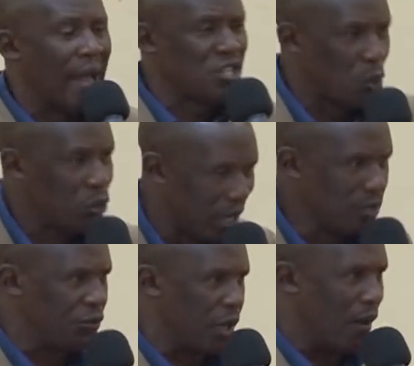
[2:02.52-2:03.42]
has
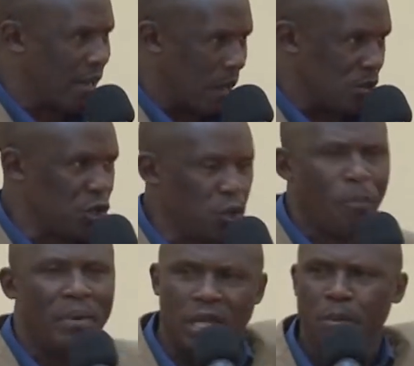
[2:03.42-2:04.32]
ordained for our lives. Do
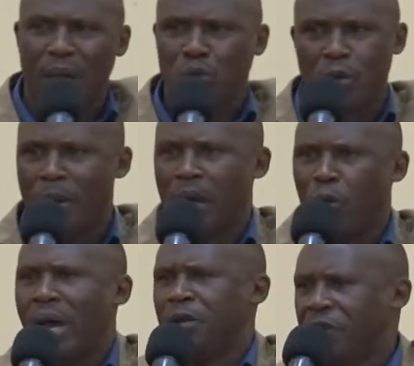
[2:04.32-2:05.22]
you believe that we,
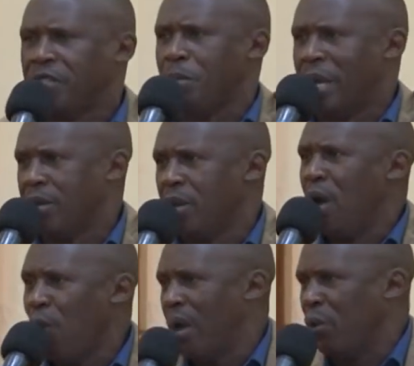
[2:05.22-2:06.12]
we are effective than
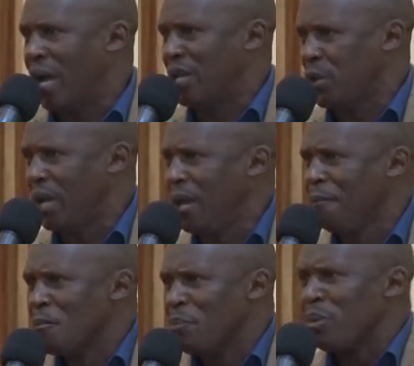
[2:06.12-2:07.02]
where we are
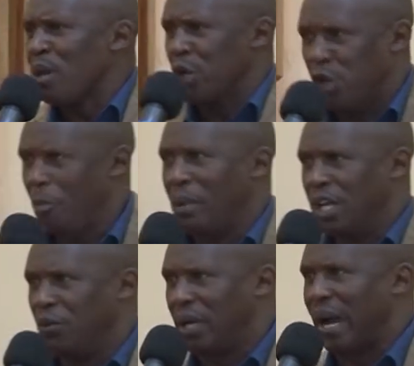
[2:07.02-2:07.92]
today? Do you
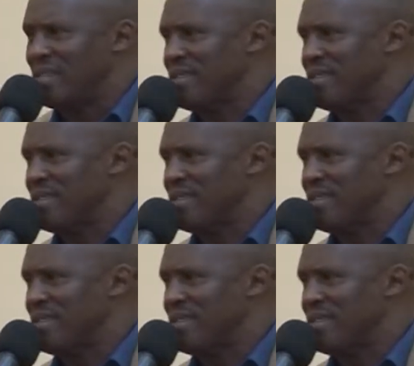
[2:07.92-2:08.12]
believe we can